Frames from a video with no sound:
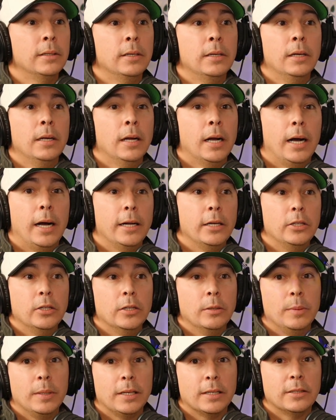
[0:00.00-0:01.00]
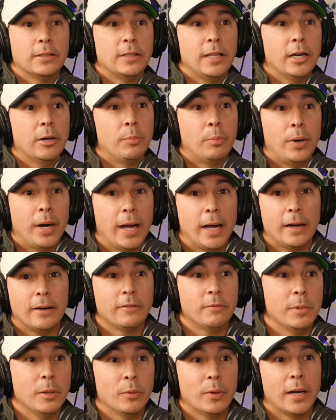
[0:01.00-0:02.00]
I do it because they're proud of me
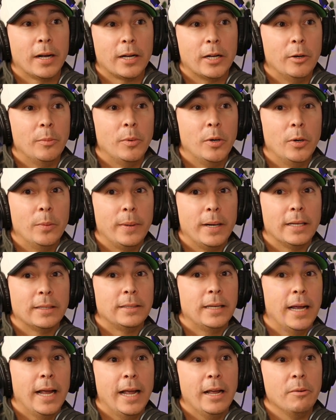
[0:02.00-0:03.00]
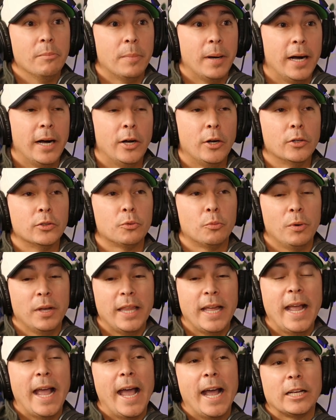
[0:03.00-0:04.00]
when I come home and I say 8 miles. When they
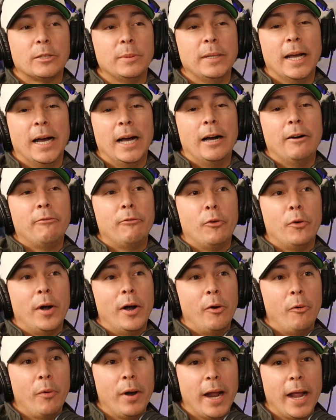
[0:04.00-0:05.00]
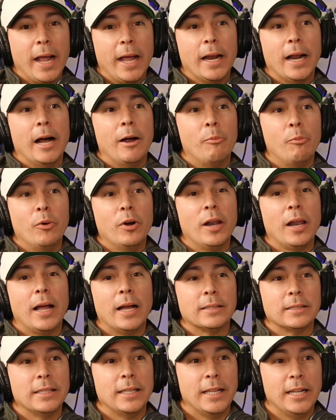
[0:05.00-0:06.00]
ask me how far I ran, I'm realizing
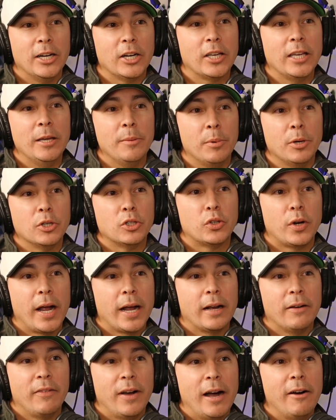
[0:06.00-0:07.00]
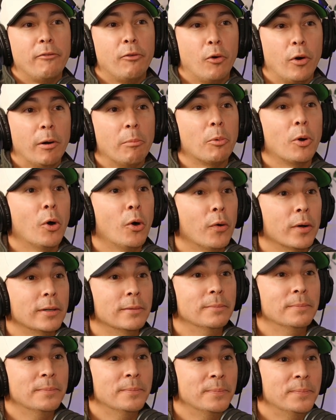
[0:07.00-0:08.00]
that they're keeping track of how far I'm going.
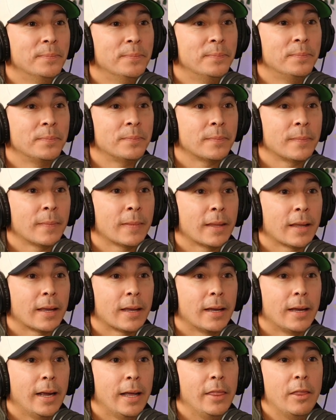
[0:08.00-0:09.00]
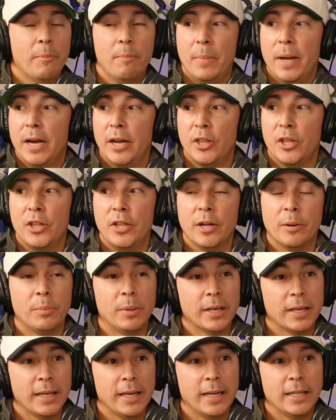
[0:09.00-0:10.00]
And the bigger the number
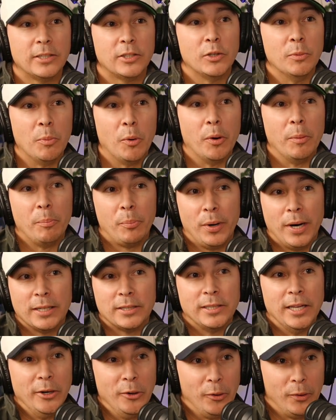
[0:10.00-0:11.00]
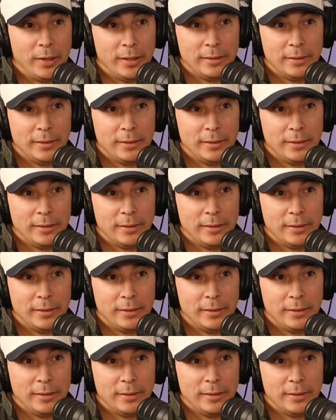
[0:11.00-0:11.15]
gets, the more impressed they are.